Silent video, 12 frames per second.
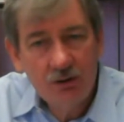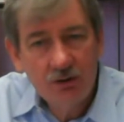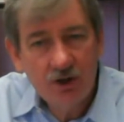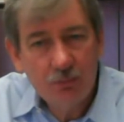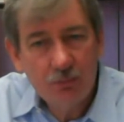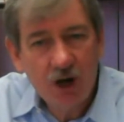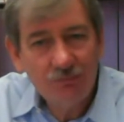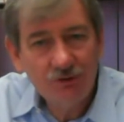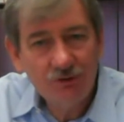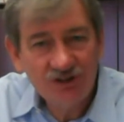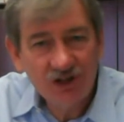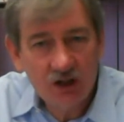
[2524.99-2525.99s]
They're
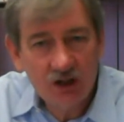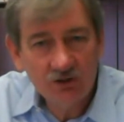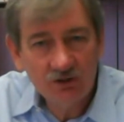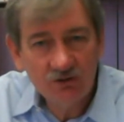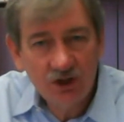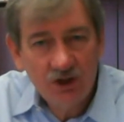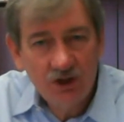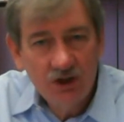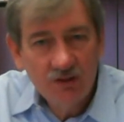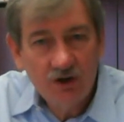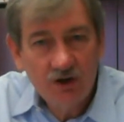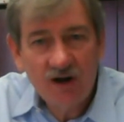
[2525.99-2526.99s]
problem solvers.
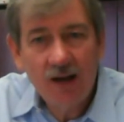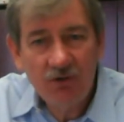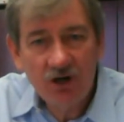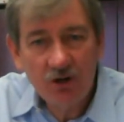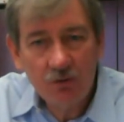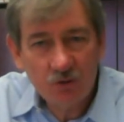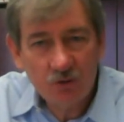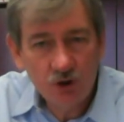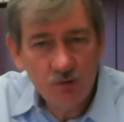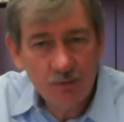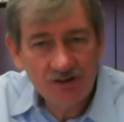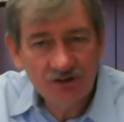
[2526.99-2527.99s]
They're happier with a
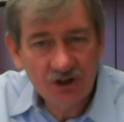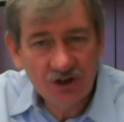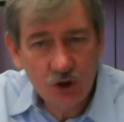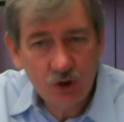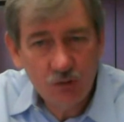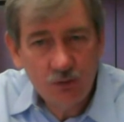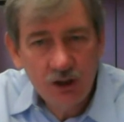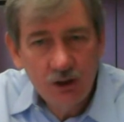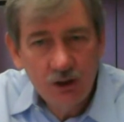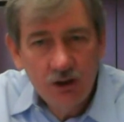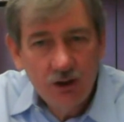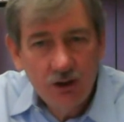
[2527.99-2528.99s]
Rubik's Cube
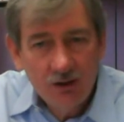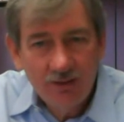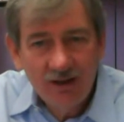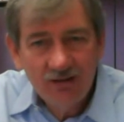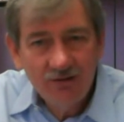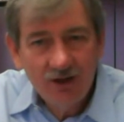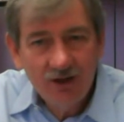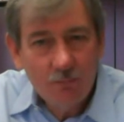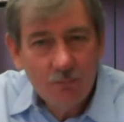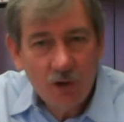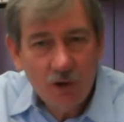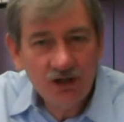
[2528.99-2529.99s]
than a
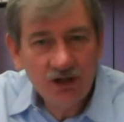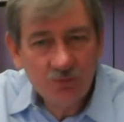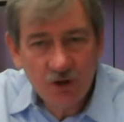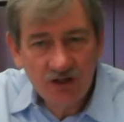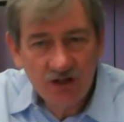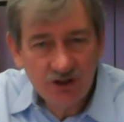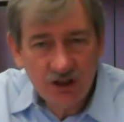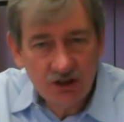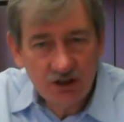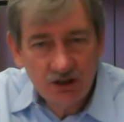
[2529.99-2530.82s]
marketing spreadsheet.